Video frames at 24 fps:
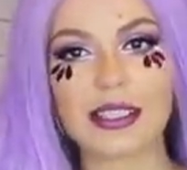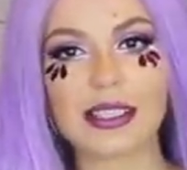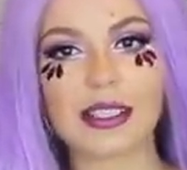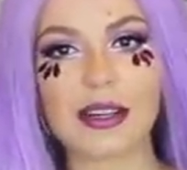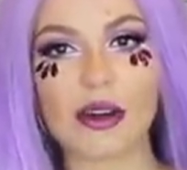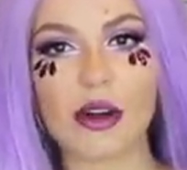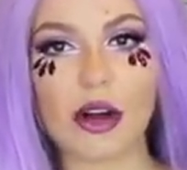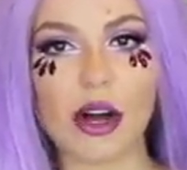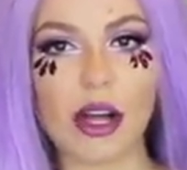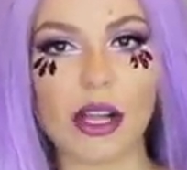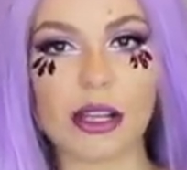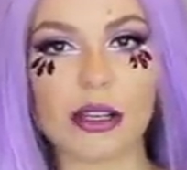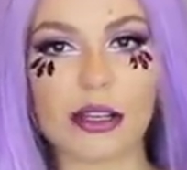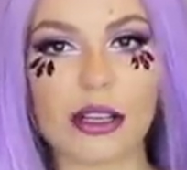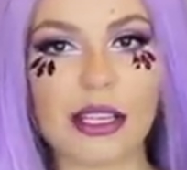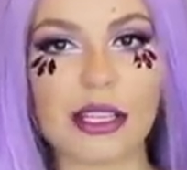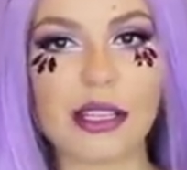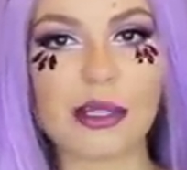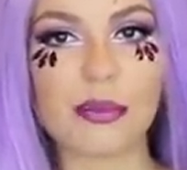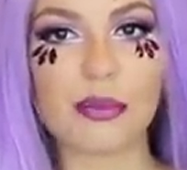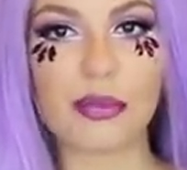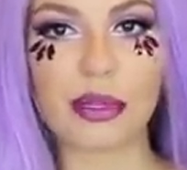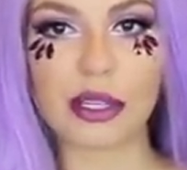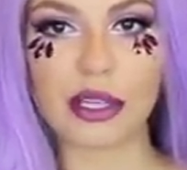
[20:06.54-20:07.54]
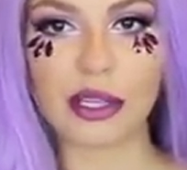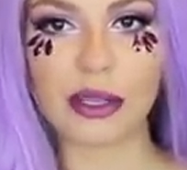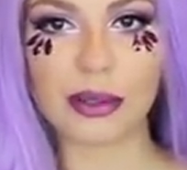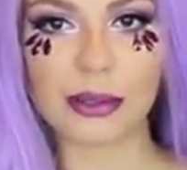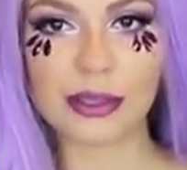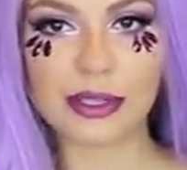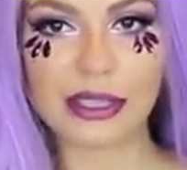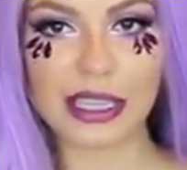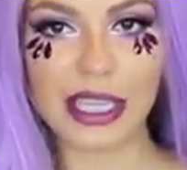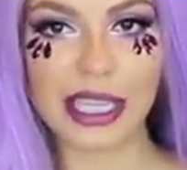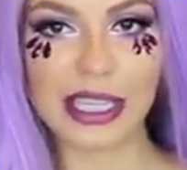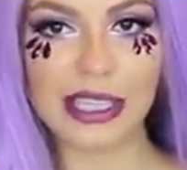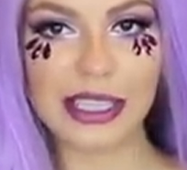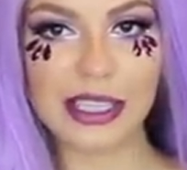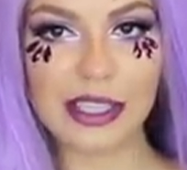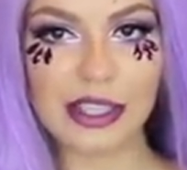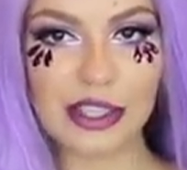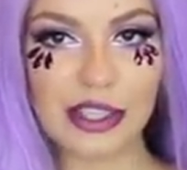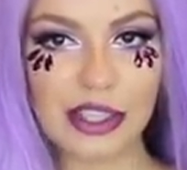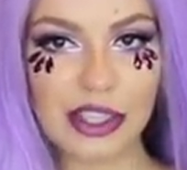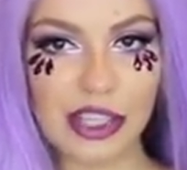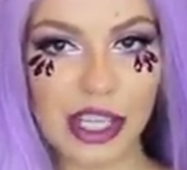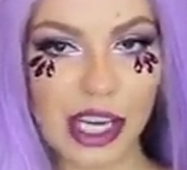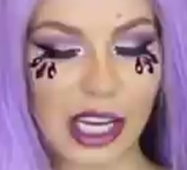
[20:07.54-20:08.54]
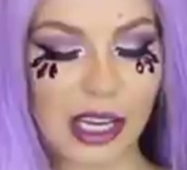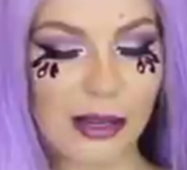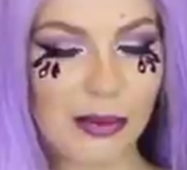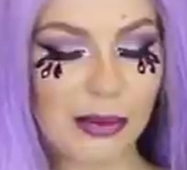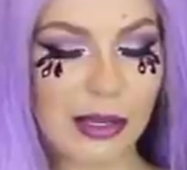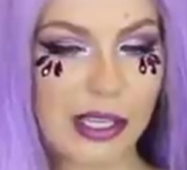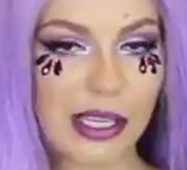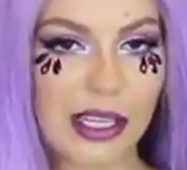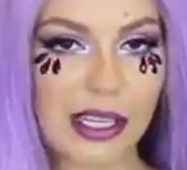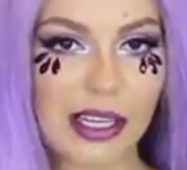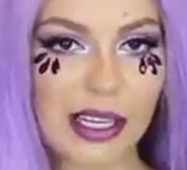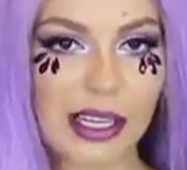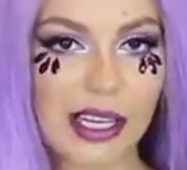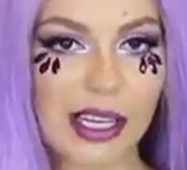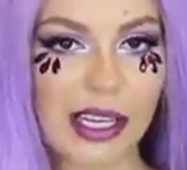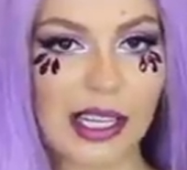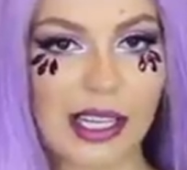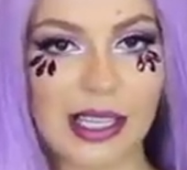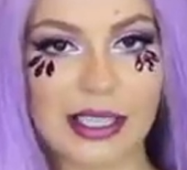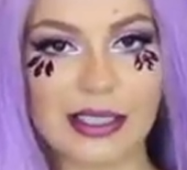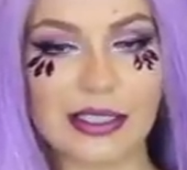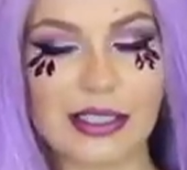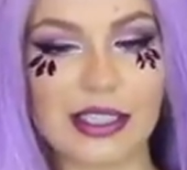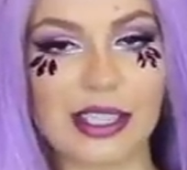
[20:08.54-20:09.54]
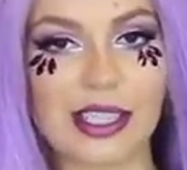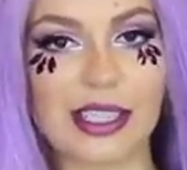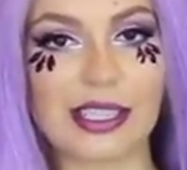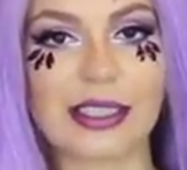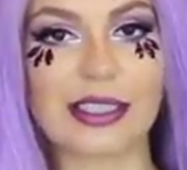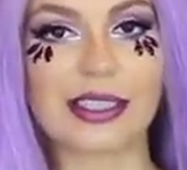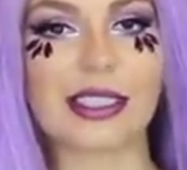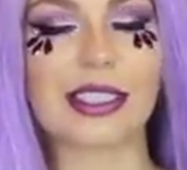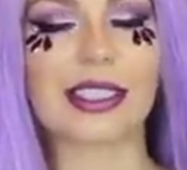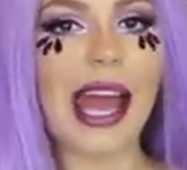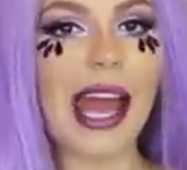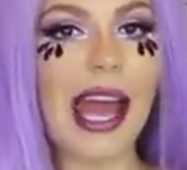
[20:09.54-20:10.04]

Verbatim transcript: the collar and the pearls and this shape here is just